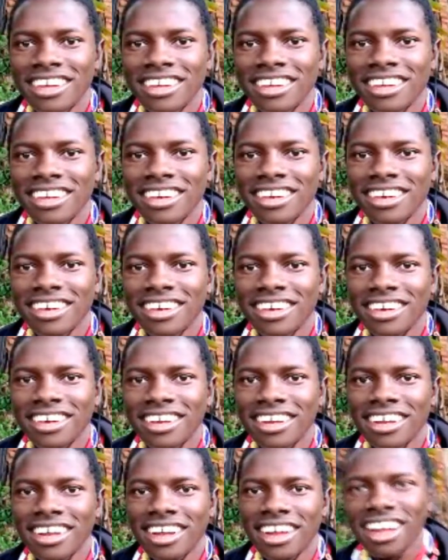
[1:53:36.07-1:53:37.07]
You know,
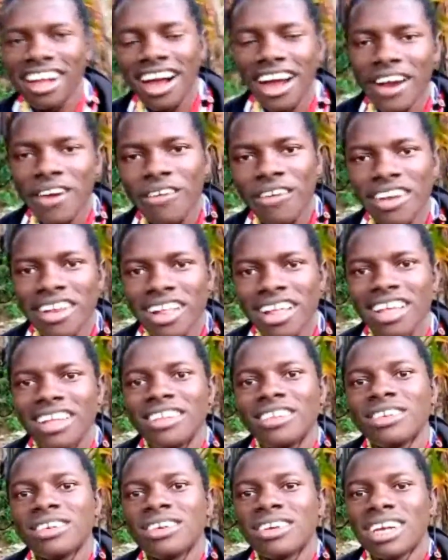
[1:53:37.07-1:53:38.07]
I really
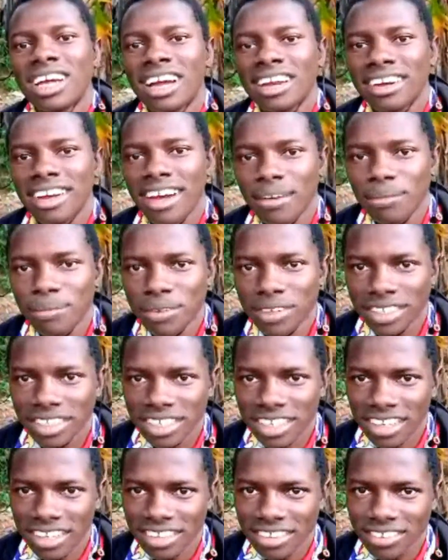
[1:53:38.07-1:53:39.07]
enjoy and
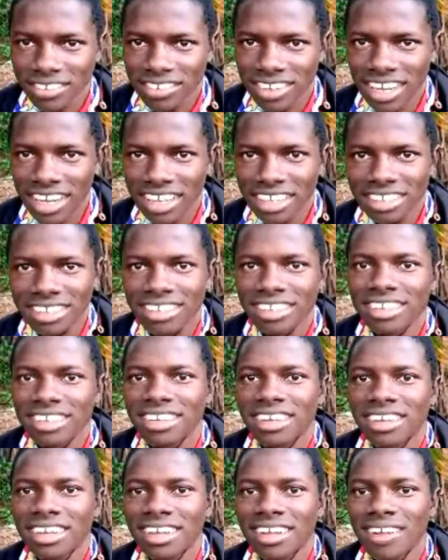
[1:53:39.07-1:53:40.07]
appreciate you guys.
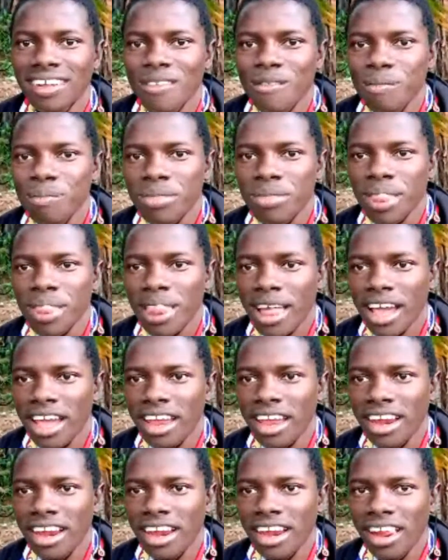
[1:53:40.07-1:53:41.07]

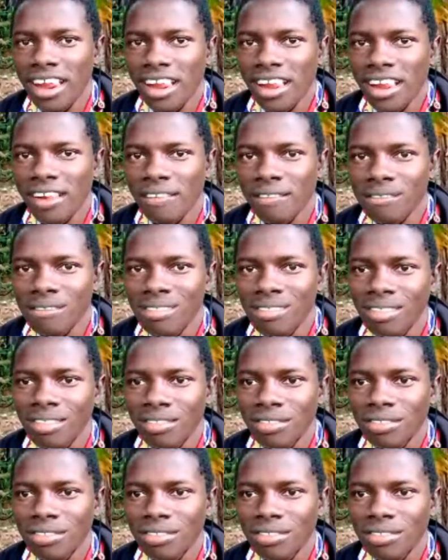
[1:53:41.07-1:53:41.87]
I really...